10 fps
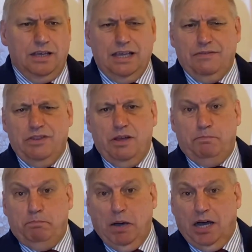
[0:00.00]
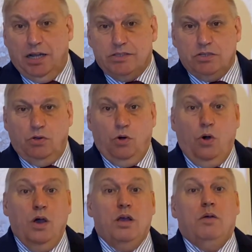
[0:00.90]
even the but
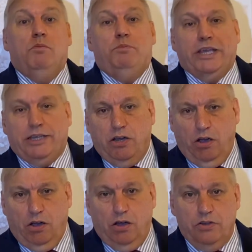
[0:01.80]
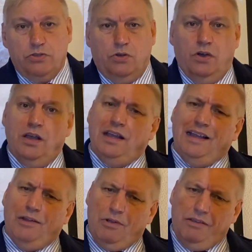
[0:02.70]
or because or
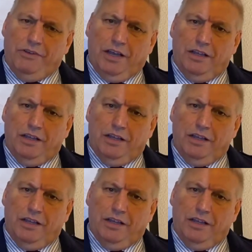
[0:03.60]
however,